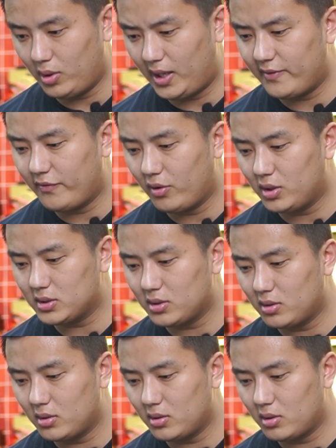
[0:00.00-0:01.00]
I focus
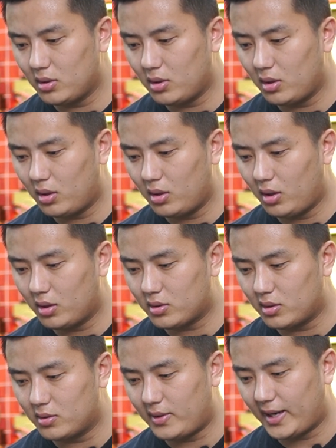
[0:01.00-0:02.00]
on a lot
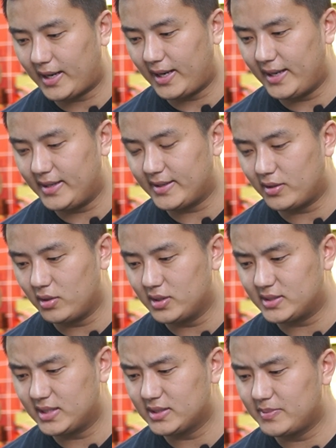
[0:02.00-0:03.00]
on rack height and all these
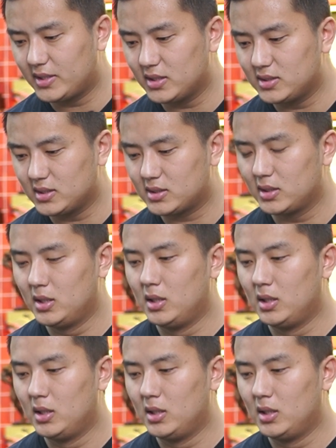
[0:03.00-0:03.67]
things because it's